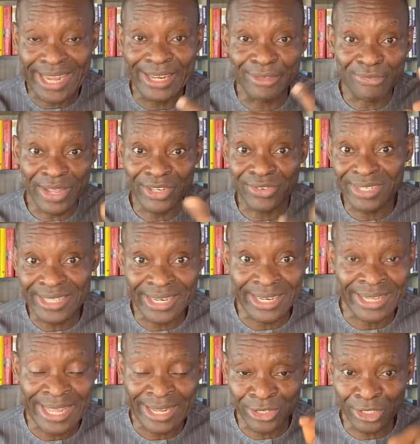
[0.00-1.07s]
And if you're interested
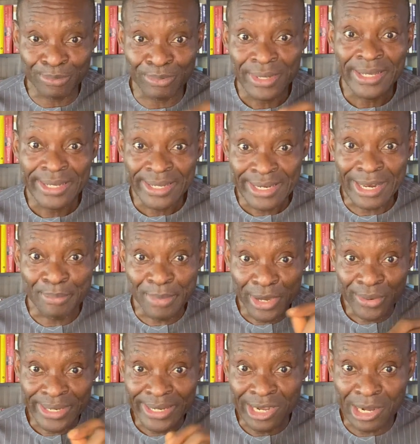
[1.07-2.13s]
in that, just let me
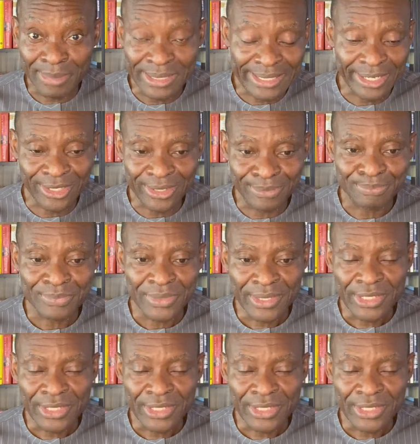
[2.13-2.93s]
know in the comment section.